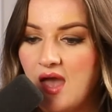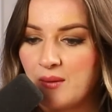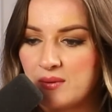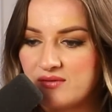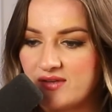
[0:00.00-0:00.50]

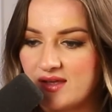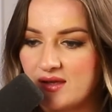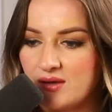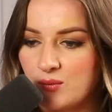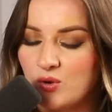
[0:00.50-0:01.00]

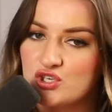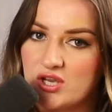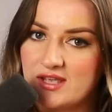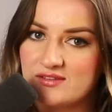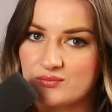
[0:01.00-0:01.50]
However, what
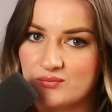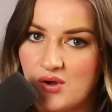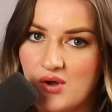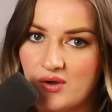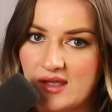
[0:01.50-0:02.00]
she gets
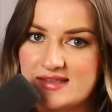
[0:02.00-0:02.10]
wrong